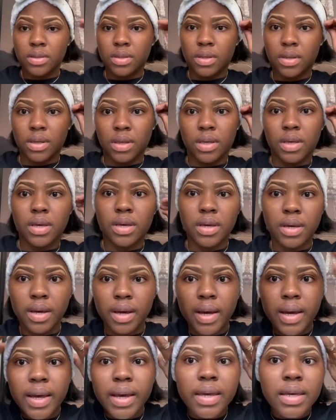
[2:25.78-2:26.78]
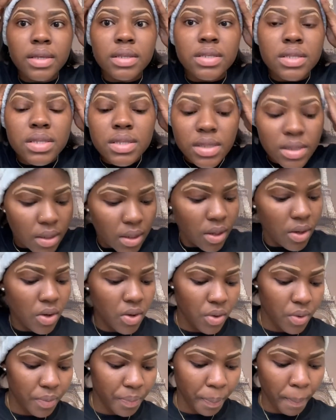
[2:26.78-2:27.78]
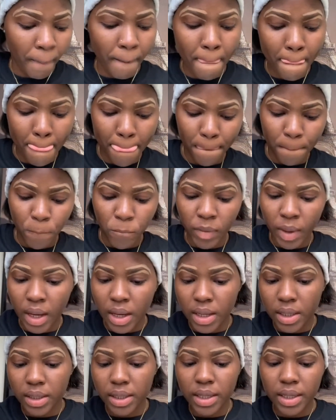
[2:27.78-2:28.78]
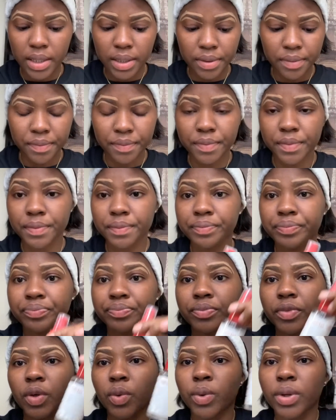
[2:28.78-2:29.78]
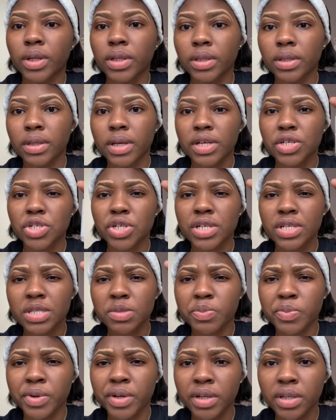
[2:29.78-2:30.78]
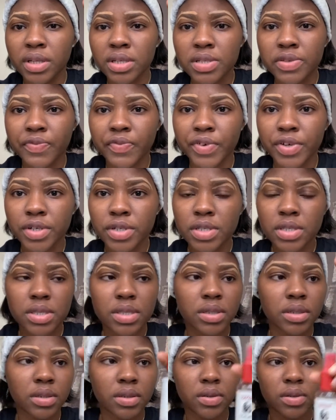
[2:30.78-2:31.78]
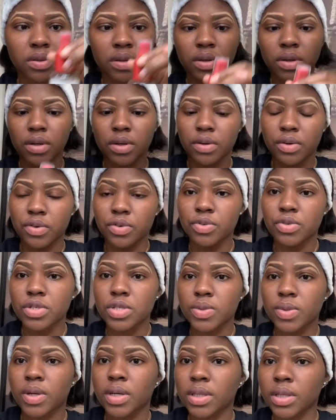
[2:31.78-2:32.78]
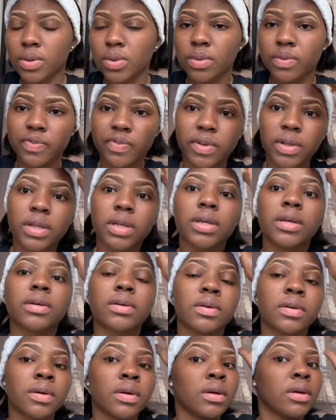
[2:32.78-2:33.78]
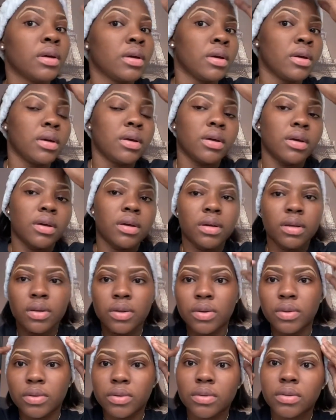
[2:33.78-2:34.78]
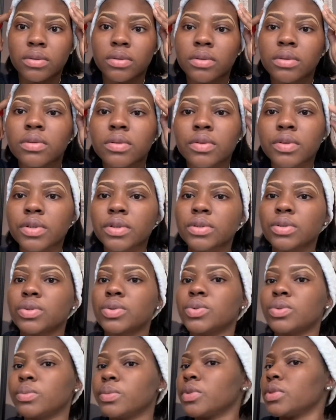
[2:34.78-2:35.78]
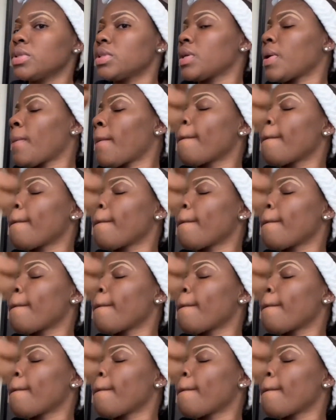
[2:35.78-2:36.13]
Yeah guys, oh, and then, well, I should have sprayed this first, the rose water. Hopefully it don't run too much.